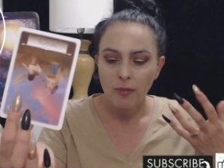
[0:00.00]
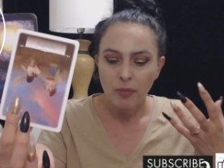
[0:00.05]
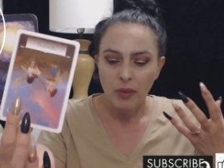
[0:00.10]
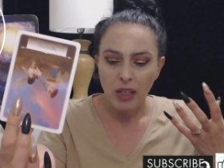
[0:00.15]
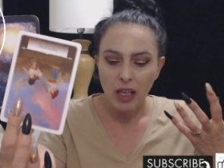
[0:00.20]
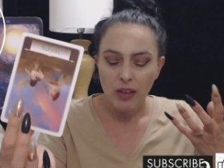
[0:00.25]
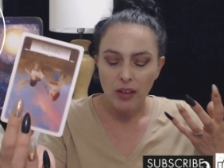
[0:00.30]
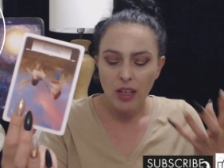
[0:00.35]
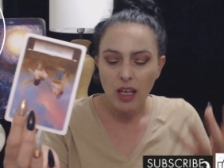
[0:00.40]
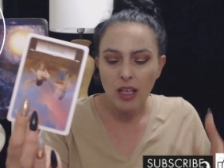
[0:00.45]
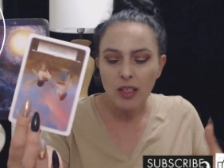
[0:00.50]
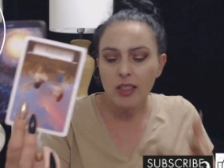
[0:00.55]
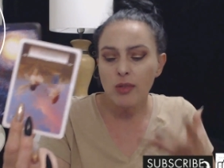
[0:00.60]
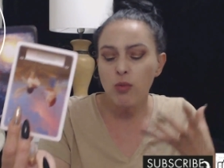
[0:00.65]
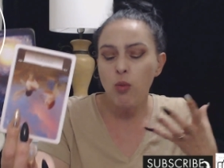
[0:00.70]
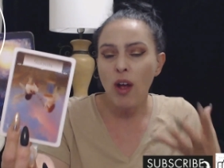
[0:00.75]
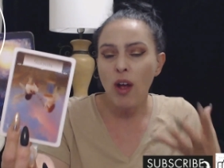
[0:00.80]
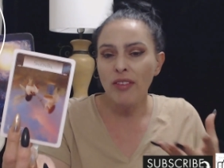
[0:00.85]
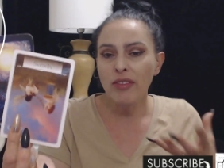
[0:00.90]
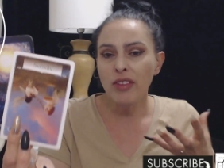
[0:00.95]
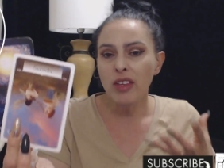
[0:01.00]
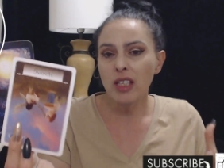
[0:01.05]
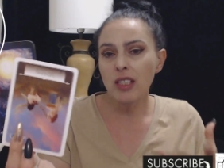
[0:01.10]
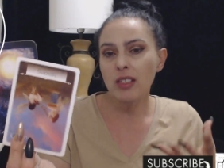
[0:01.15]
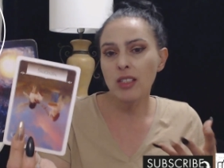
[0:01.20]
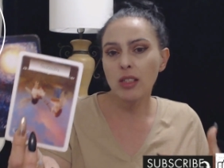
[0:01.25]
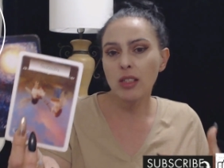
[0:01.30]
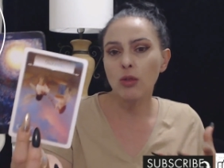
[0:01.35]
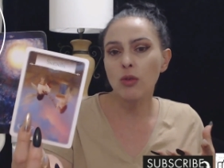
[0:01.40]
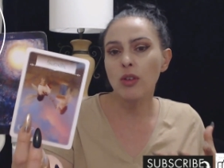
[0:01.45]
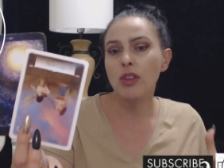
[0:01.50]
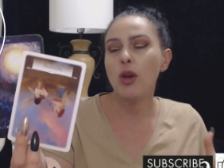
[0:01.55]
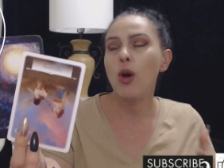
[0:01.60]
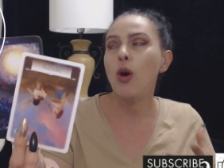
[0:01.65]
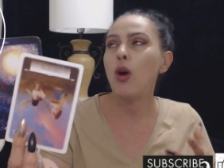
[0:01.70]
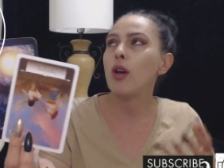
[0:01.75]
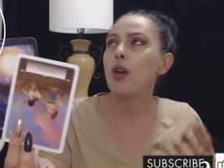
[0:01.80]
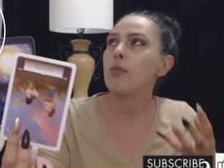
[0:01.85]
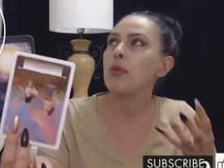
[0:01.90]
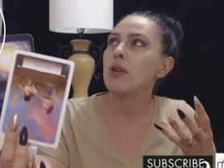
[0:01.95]
It's one thing to look at the
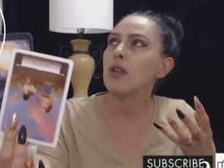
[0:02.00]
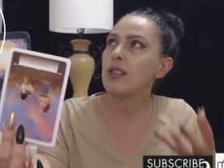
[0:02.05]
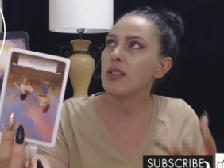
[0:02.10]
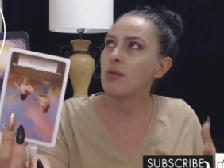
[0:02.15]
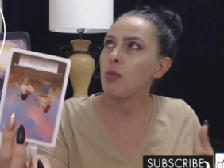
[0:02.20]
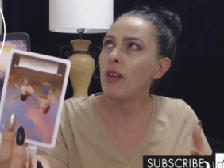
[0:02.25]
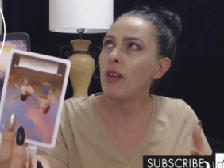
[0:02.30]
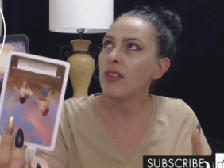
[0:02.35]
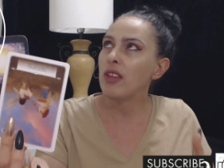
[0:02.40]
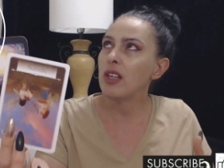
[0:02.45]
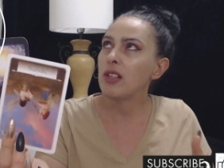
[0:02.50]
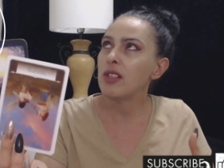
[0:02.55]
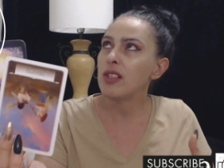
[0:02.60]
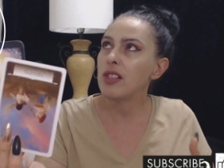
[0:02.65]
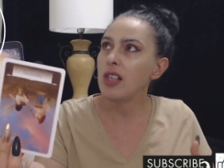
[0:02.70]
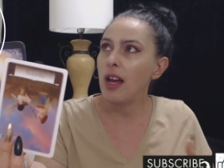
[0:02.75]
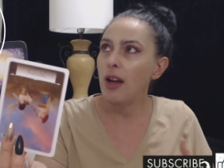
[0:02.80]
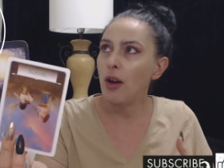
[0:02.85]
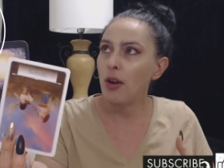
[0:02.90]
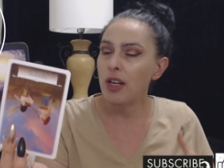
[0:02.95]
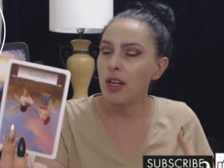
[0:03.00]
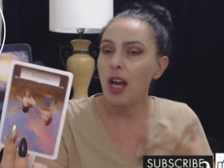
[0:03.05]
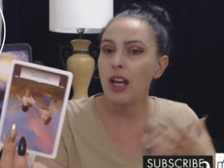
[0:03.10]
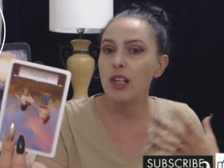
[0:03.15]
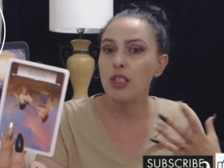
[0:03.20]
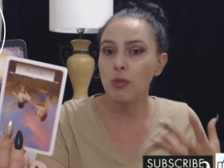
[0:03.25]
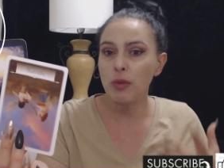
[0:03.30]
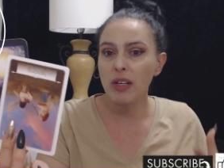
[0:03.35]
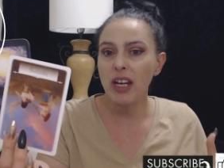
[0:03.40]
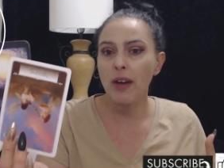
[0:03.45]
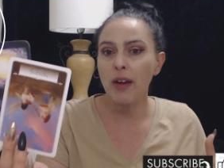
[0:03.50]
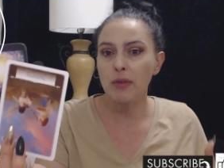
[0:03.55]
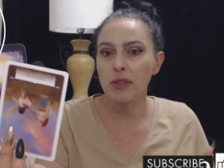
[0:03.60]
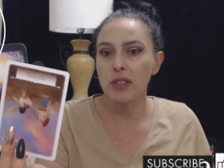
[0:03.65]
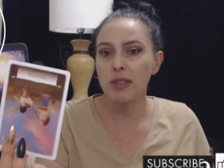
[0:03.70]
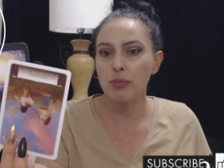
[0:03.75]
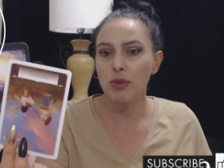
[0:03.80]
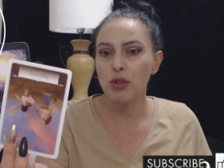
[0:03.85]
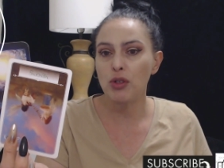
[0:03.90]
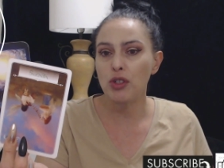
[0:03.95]
hope, and it's one thing to say, okay, do we have a
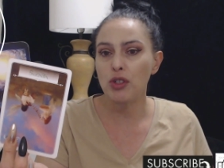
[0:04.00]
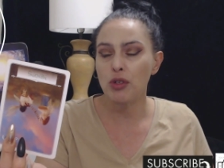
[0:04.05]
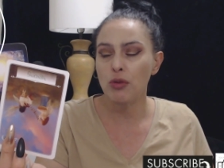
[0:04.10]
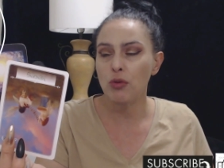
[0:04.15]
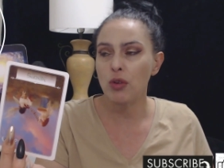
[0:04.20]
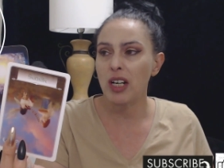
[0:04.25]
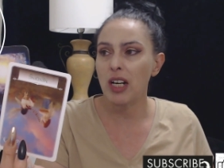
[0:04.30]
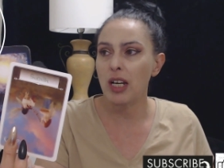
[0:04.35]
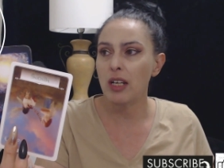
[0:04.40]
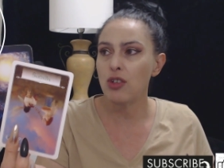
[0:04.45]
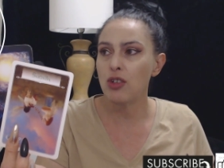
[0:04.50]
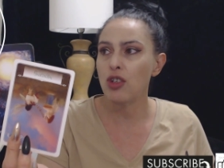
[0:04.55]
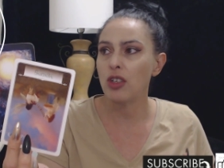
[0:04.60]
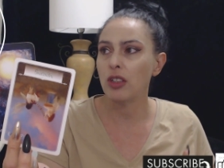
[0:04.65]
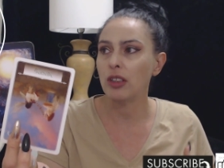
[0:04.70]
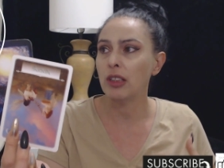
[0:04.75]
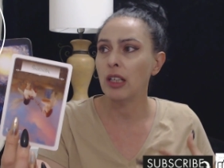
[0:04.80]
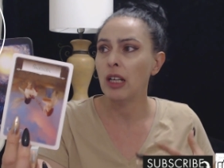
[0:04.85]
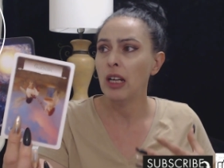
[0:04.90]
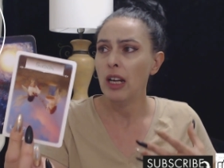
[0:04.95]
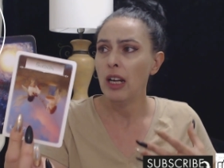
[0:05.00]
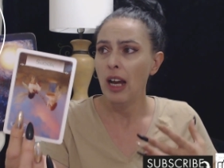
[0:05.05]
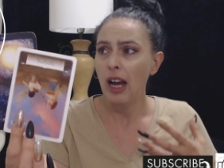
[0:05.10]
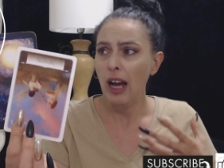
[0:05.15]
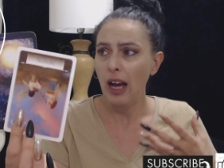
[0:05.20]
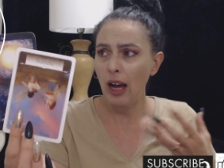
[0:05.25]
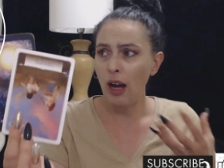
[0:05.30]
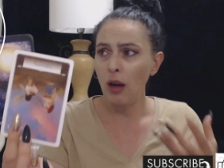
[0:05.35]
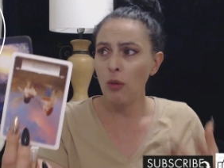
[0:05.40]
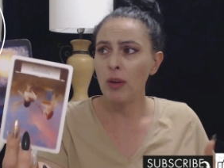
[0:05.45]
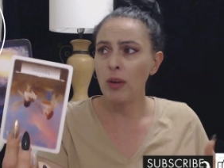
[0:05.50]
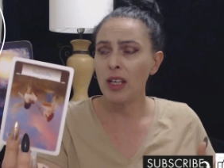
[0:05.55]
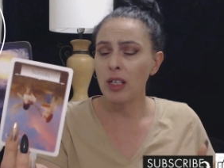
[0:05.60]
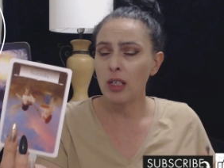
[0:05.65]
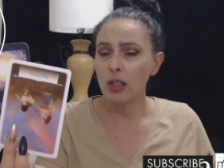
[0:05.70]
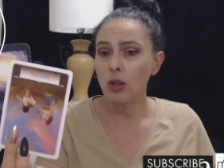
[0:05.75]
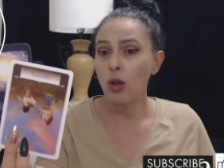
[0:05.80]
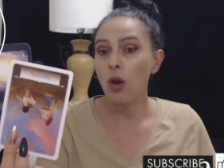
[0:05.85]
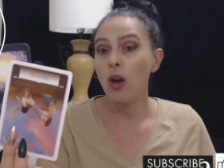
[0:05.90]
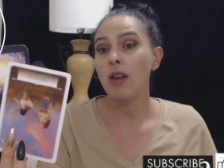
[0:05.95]
spiritual connection? Are we in
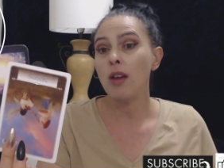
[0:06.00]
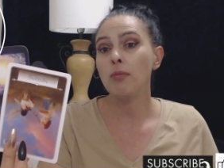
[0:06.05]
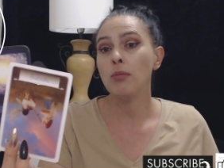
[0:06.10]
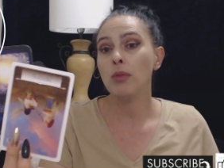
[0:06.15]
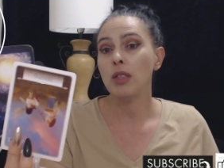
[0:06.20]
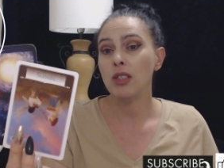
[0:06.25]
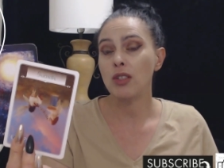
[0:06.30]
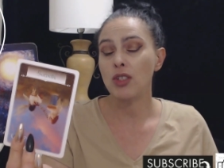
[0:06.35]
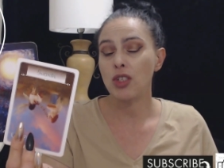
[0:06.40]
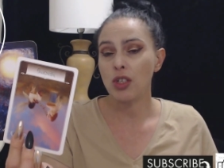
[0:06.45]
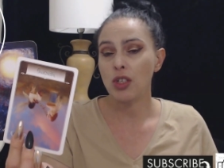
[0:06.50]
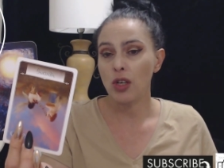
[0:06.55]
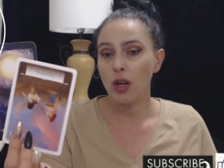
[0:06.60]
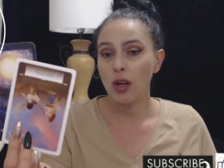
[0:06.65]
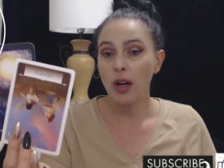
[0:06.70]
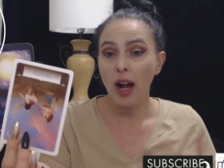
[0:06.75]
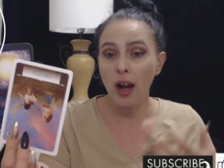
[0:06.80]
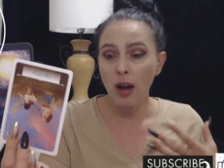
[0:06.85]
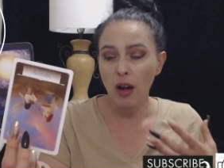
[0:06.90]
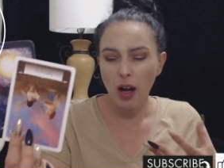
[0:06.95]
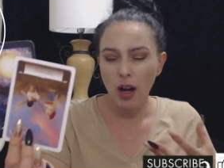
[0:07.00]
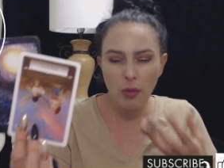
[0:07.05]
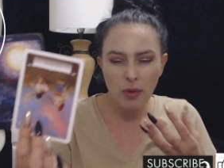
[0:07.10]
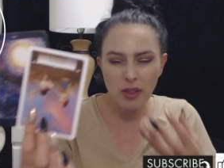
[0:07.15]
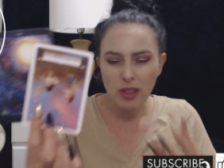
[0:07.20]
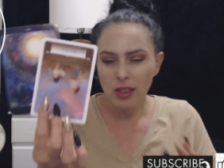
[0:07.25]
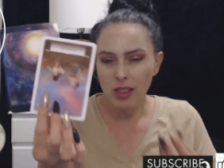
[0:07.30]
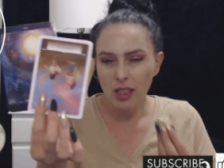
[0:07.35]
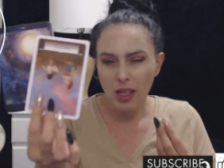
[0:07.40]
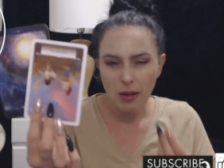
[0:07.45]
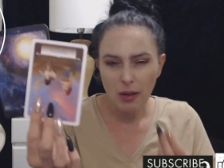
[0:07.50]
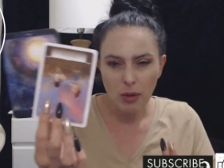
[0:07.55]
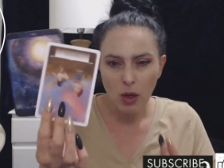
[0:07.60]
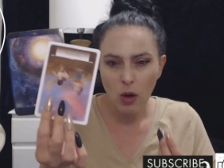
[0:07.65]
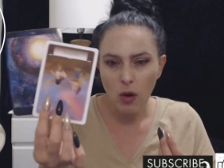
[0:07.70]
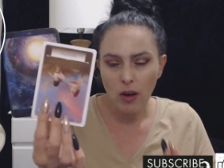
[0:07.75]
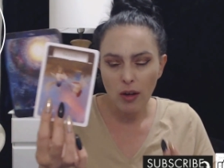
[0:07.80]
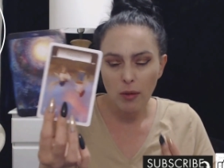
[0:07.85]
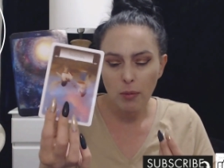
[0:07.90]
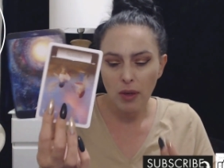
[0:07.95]
alignment? You know, are, are we the same
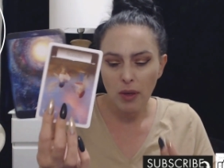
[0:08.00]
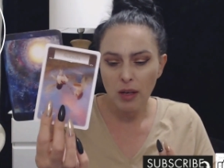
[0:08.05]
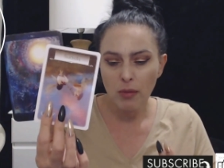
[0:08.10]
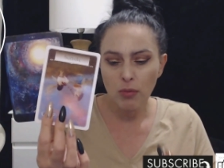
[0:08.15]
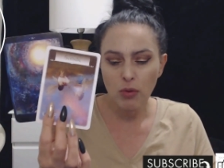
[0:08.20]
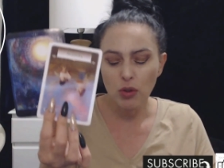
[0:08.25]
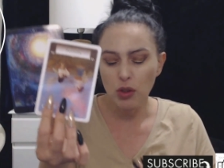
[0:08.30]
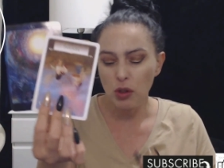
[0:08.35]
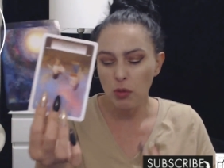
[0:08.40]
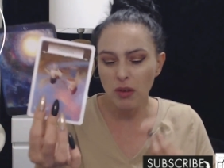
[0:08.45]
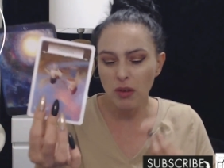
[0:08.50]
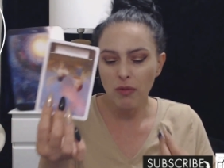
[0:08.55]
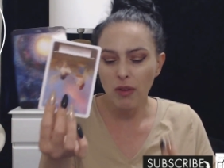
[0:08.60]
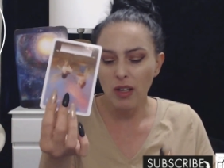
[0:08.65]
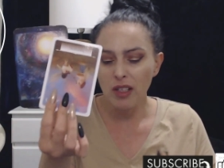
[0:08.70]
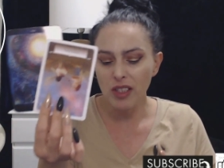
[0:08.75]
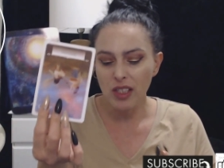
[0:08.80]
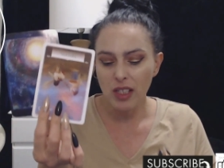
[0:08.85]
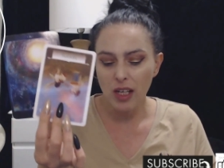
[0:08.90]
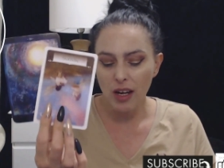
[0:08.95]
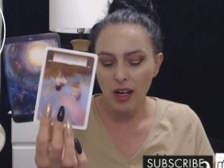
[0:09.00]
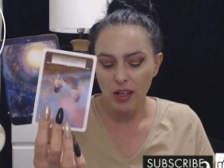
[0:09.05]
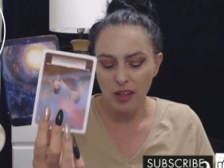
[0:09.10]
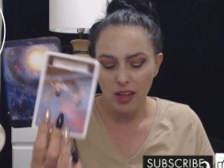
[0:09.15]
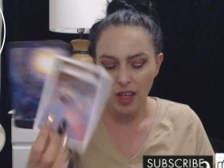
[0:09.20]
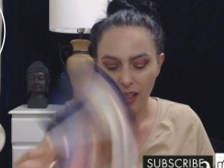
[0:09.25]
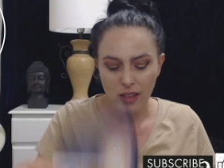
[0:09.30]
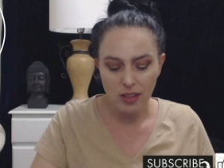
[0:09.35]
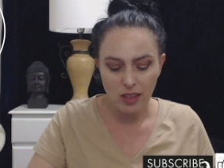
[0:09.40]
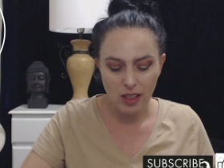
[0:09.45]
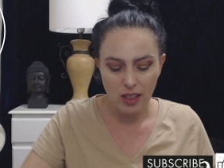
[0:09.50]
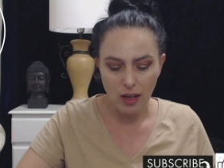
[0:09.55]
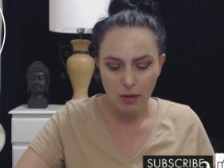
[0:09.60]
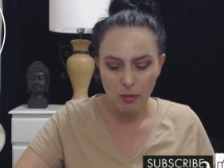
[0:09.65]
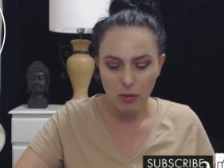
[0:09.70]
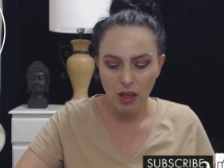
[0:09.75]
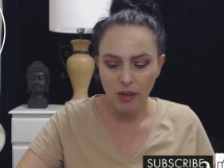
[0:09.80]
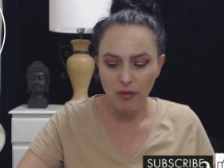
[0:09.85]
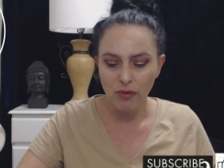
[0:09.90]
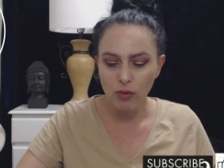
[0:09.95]
kind of people? Do we resonate at that same
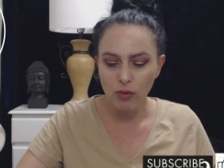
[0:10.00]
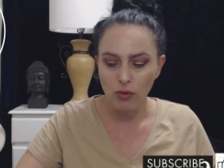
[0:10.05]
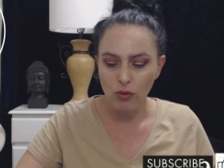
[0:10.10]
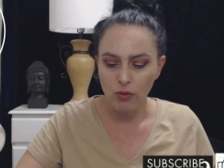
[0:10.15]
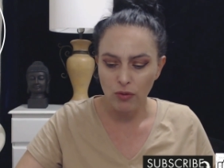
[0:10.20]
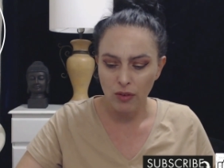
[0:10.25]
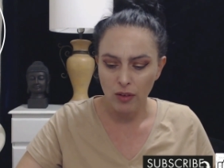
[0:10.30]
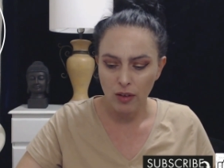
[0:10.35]
level?